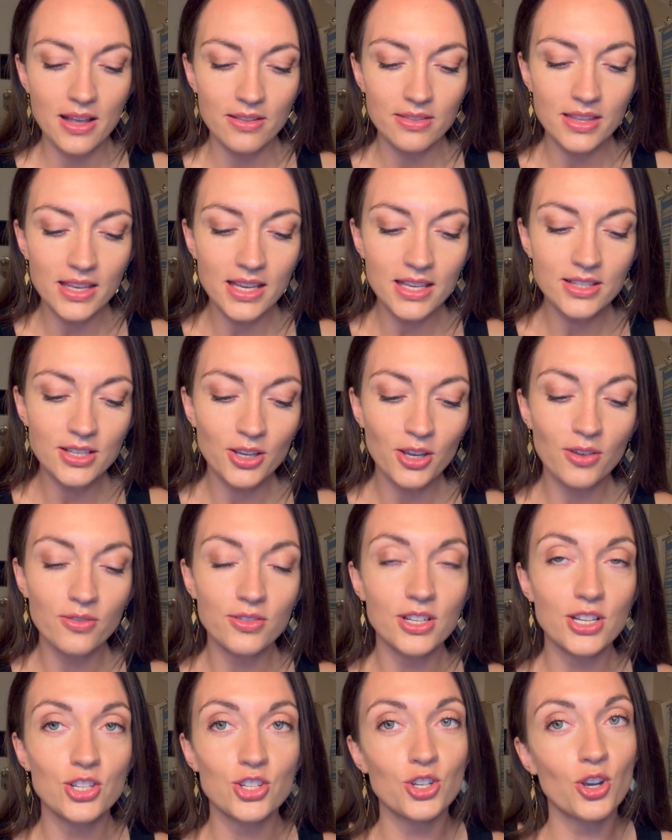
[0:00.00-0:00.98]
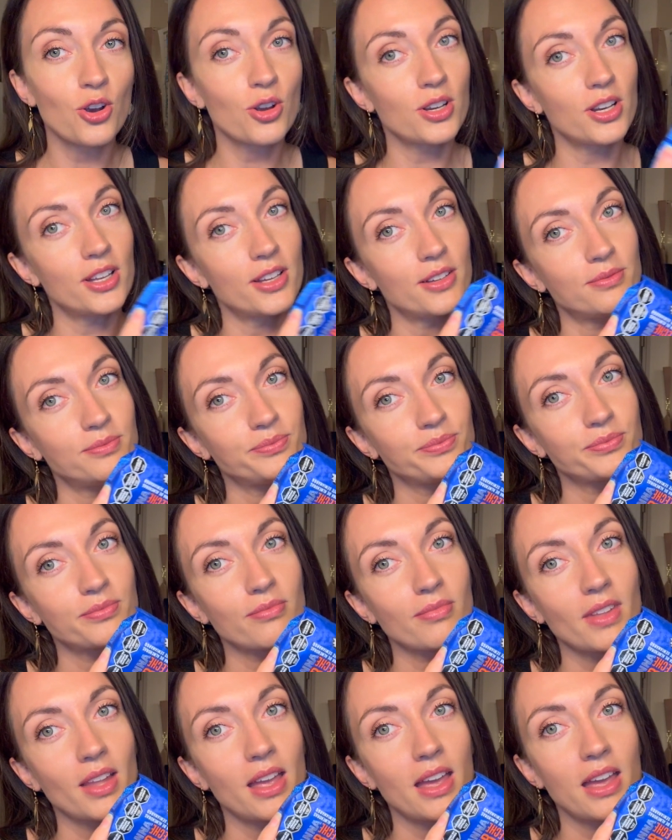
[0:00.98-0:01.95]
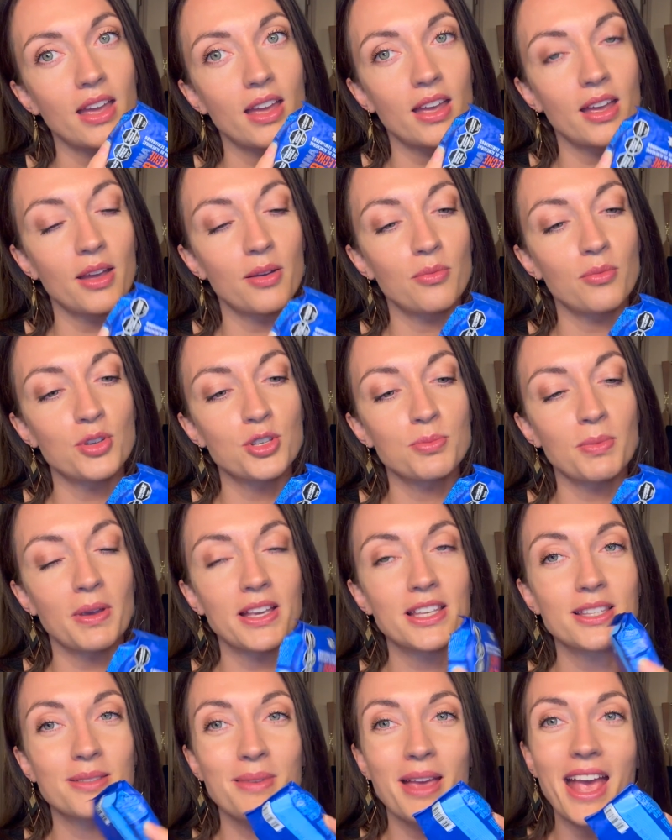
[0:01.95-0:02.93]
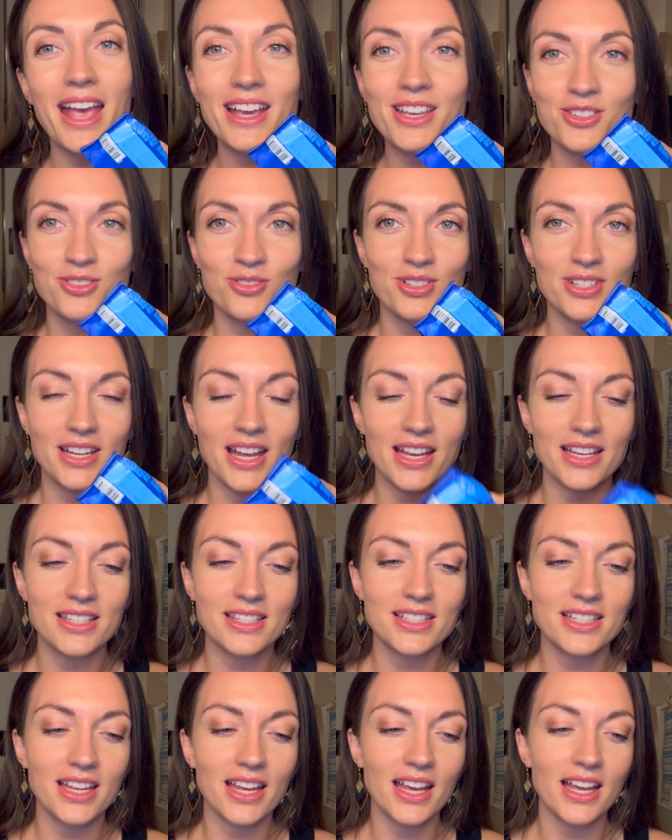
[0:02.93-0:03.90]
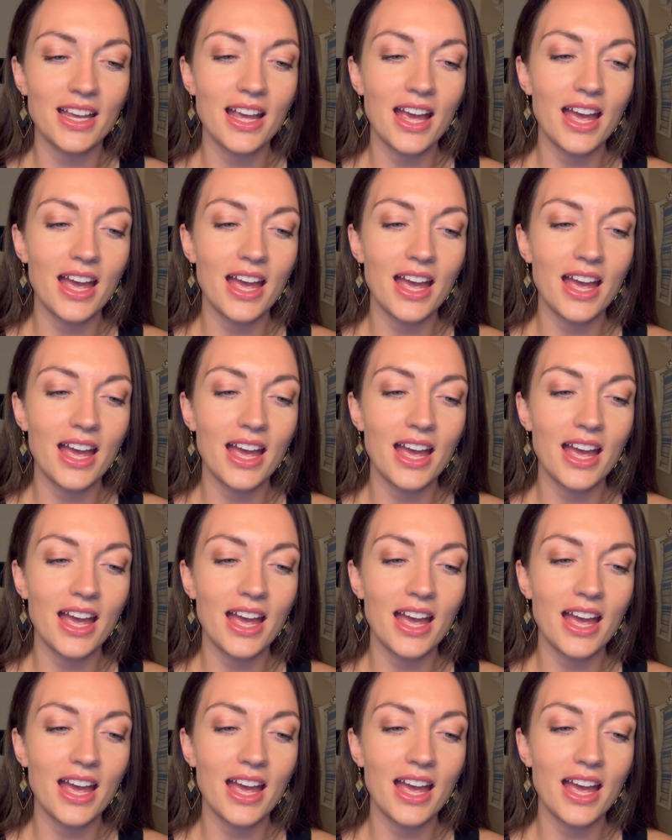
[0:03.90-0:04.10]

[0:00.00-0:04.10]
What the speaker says: These are covered in chocolate, which makes them extra tasty.